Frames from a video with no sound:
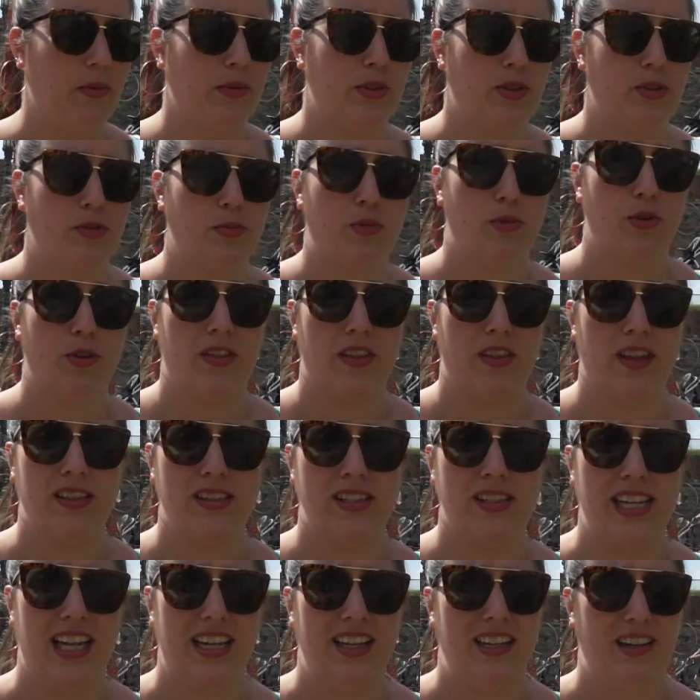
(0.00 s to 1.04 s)
to more than
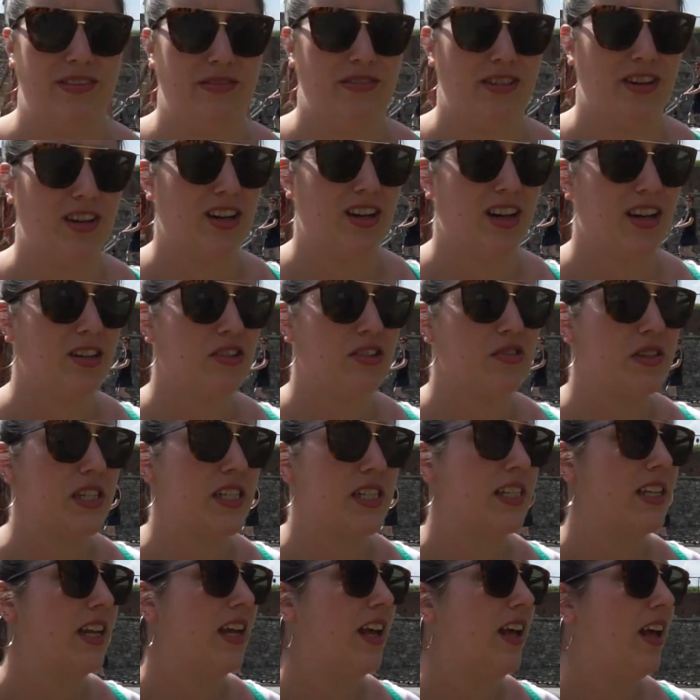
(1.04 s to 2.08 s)
10 different countries.
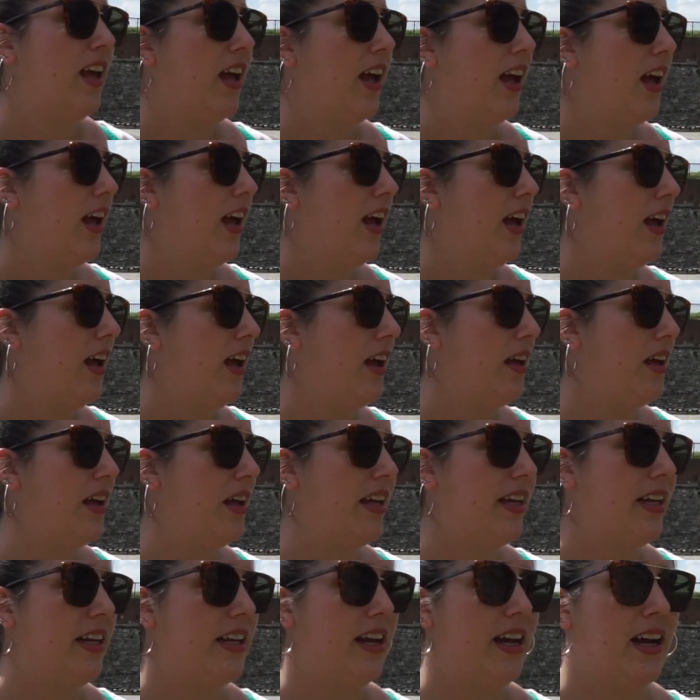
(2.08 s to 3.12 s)

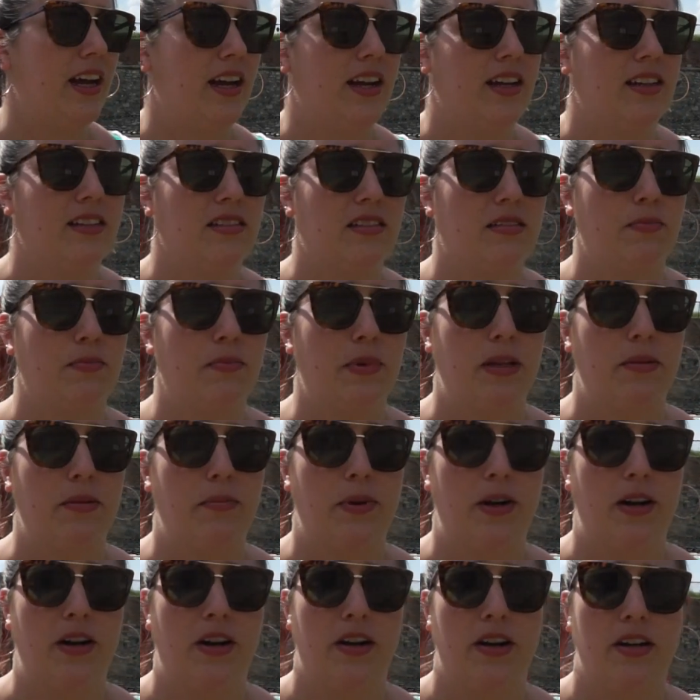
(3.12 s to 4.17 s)
It has been
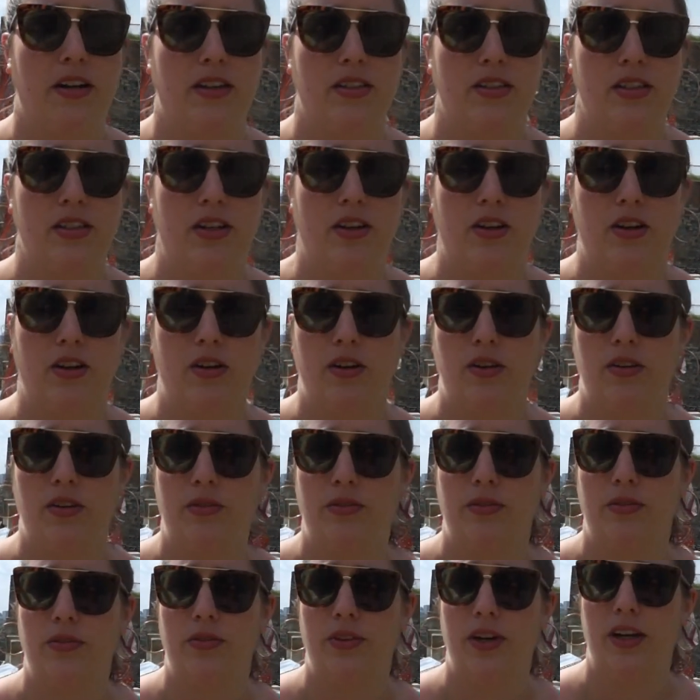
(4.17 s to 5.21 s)
part of
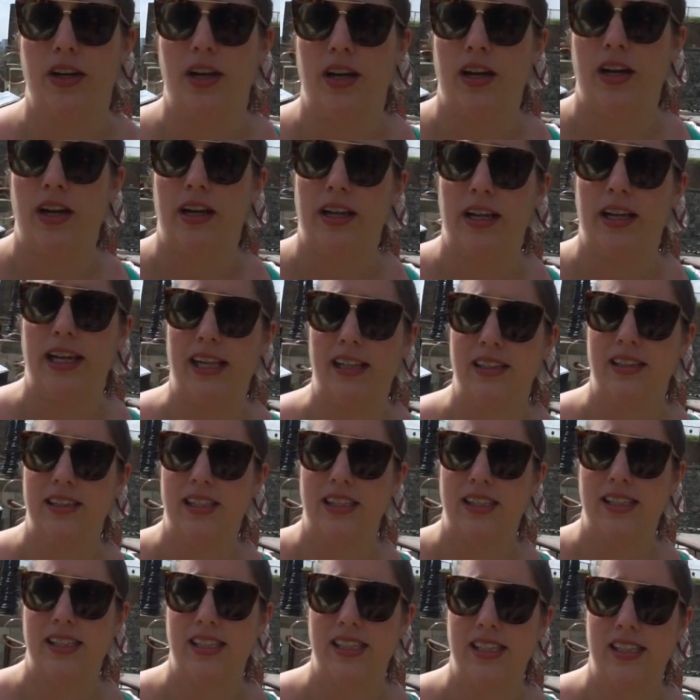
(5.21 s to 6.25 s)
a
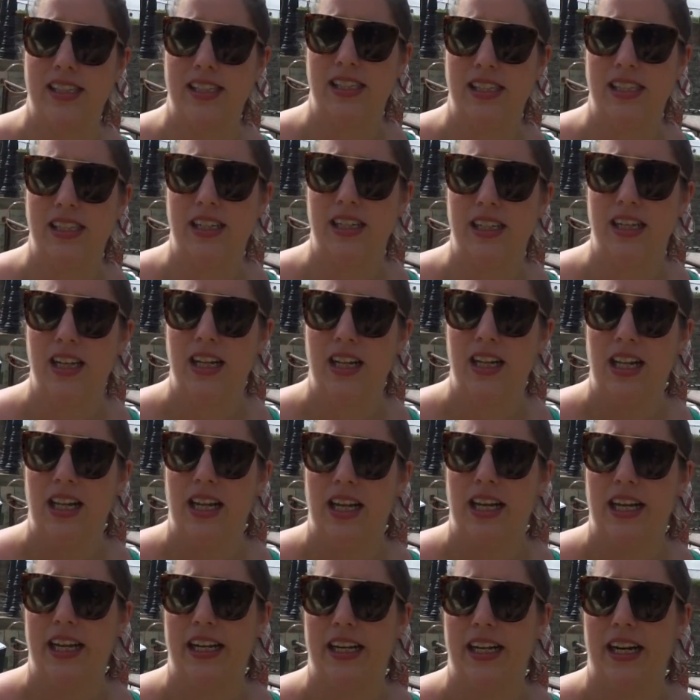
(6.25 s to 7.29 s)
Celtic city,
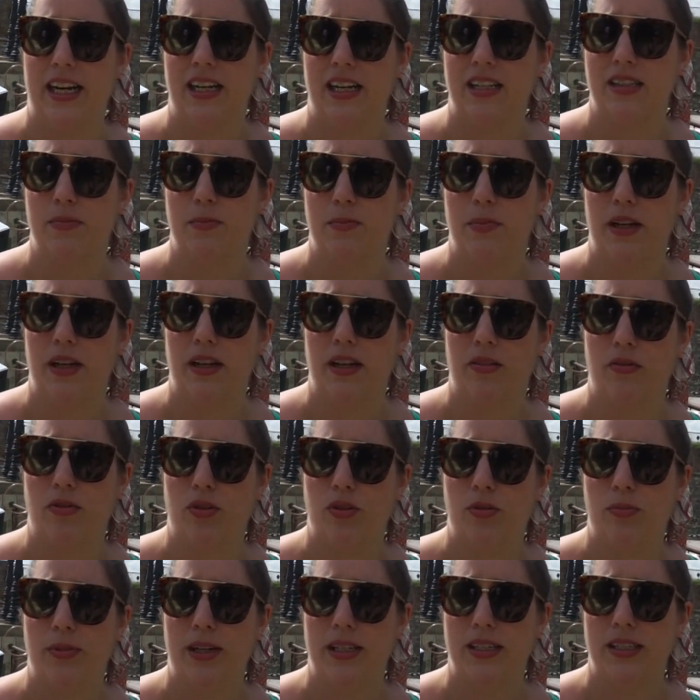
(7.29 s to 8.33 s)
it has been a
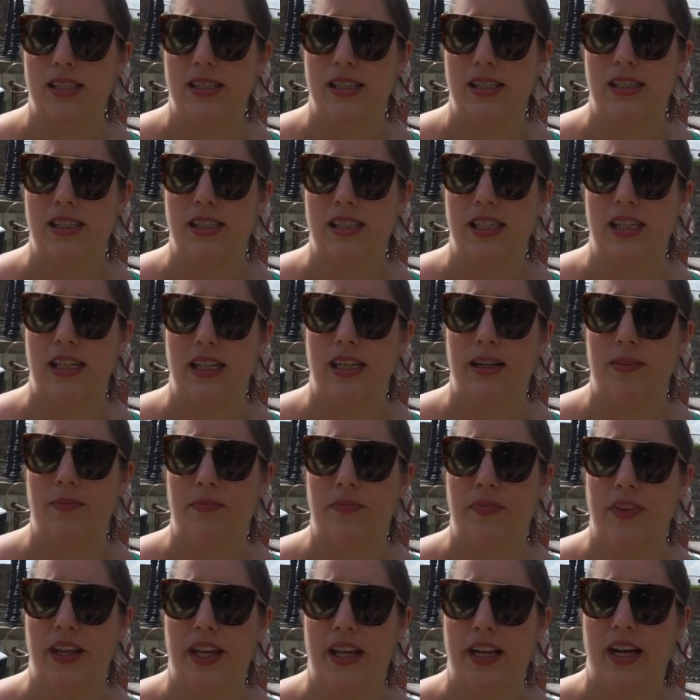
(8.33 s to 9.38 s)
Roman city,
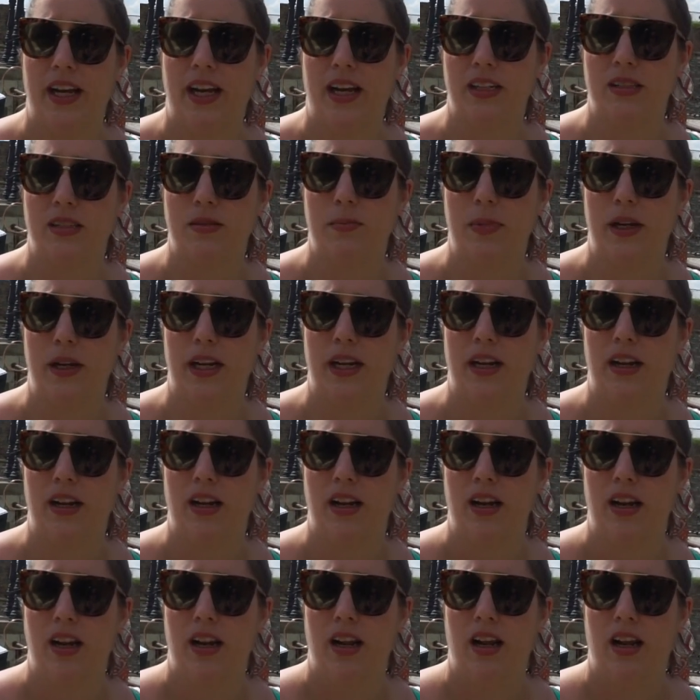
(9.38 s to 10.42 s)
it has been
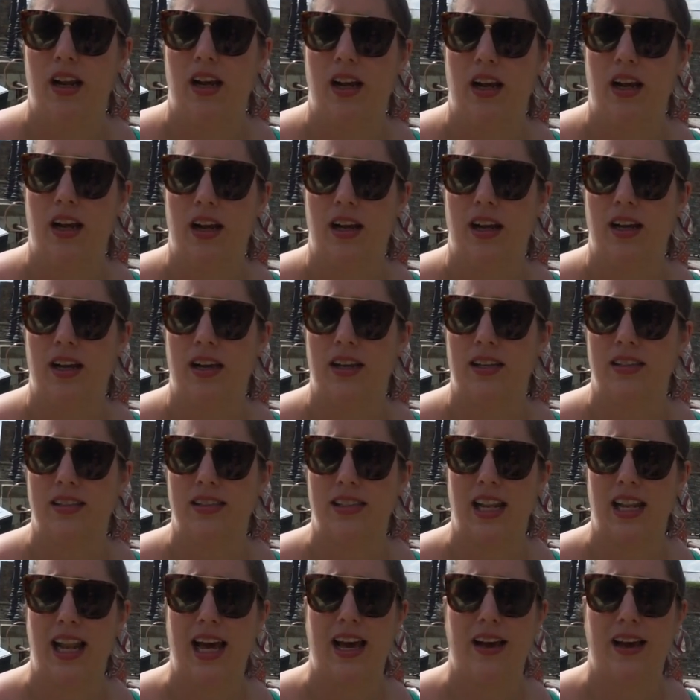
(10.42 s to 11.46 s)
a
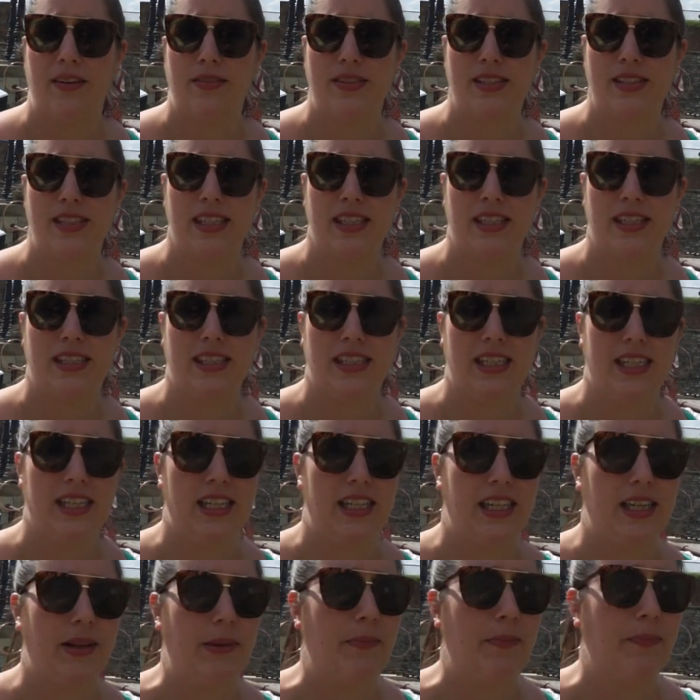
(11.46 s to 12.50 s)
Slav
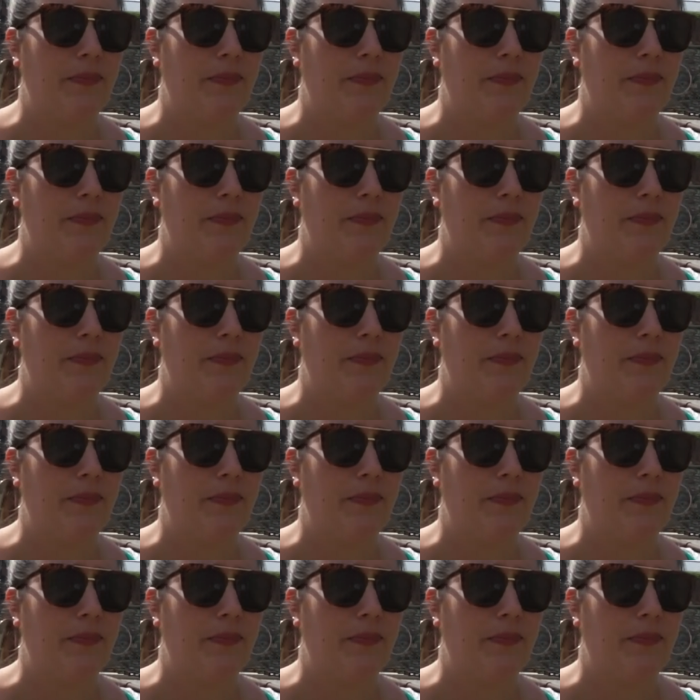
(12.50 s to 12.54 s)
city,